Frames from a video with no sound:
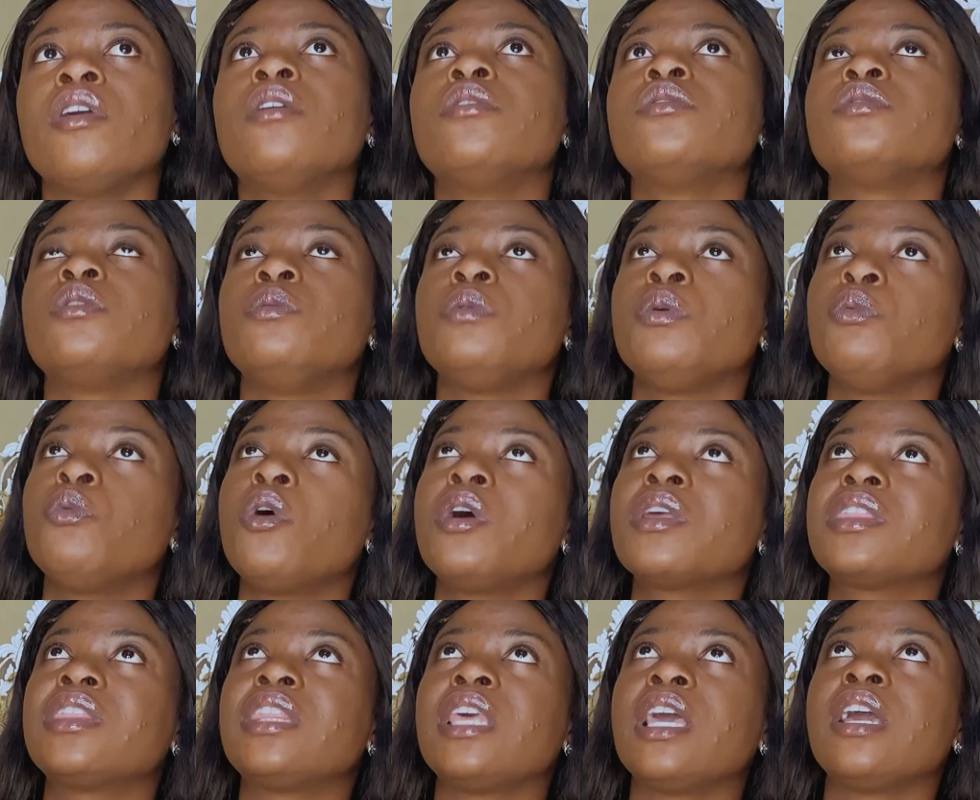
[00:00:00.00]
So we
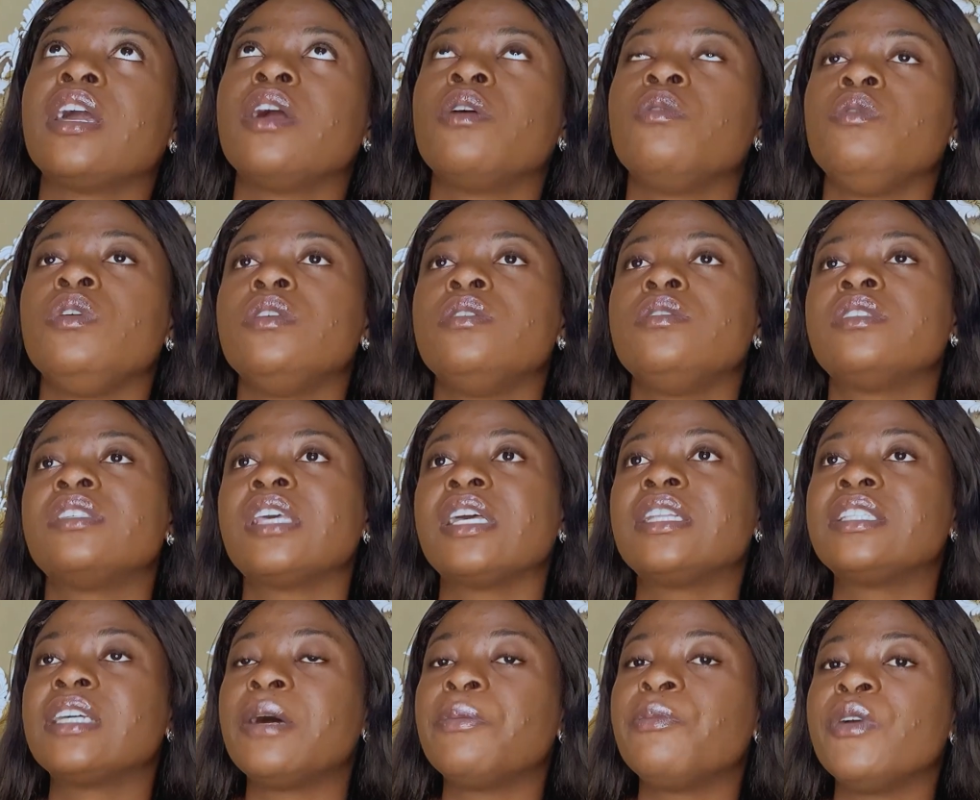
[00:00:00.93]
walk there, we
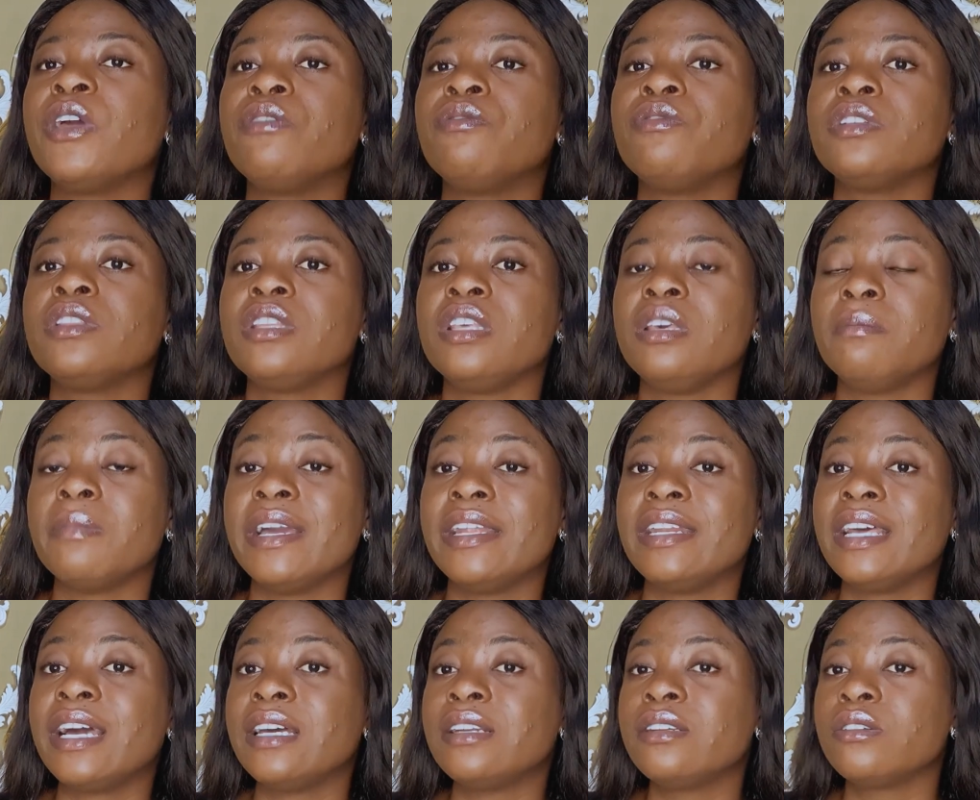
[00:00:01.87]
set up everything. My
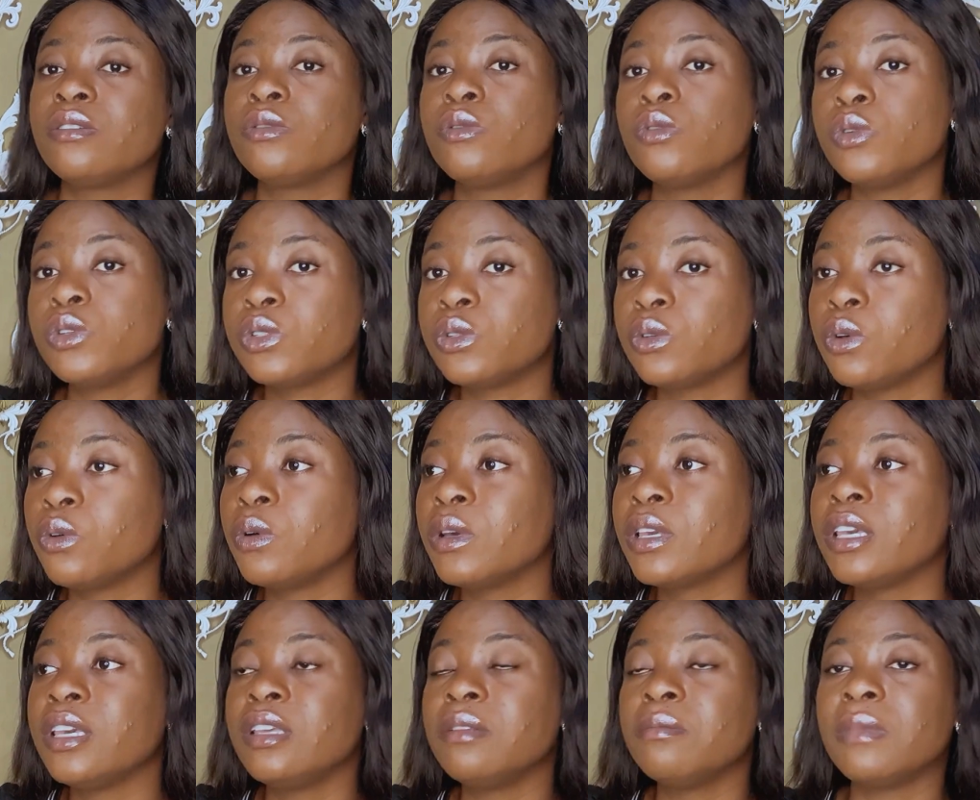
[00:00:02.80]
dad goes to
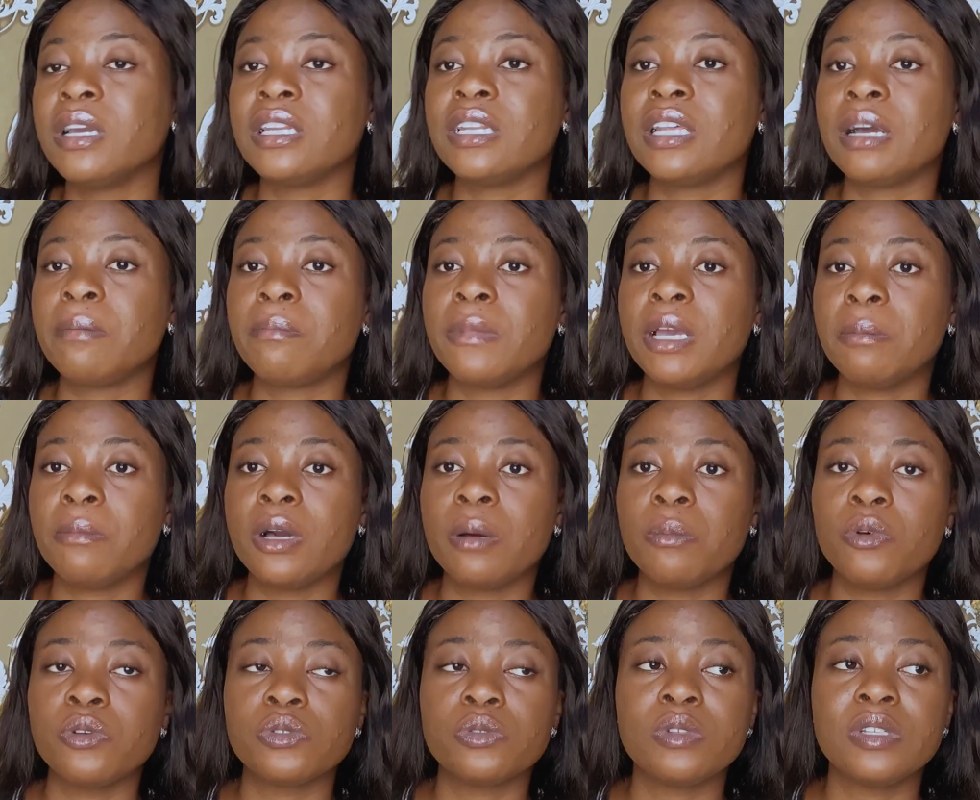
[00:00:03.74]
cooking, my mom
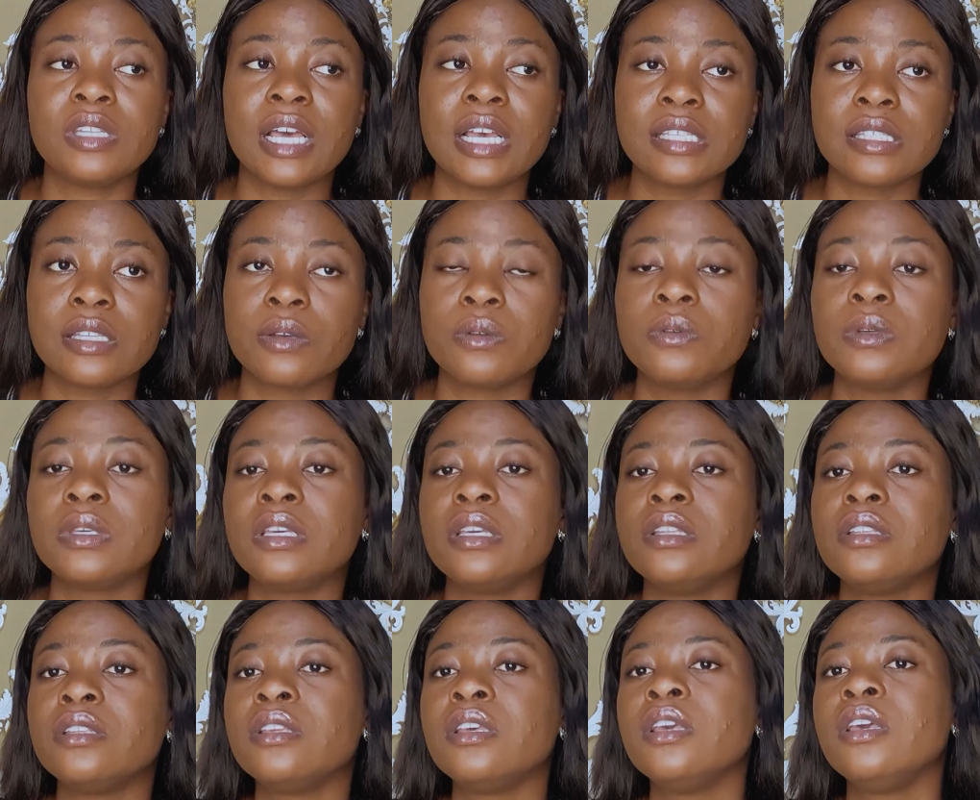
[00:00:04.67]
also does the cooking.